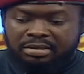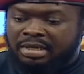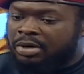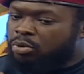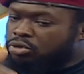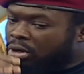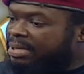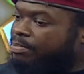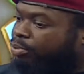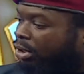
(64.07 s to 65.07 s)
we'll not be
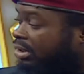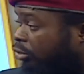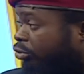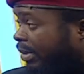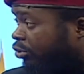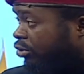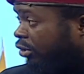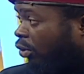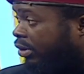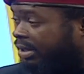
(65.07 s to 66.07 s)
importing the tomatoes you're
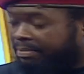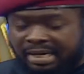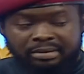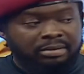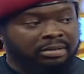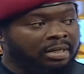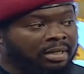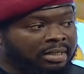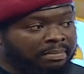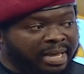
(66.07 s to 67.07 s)
talking about.
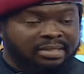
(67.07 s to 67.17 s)
The maize and all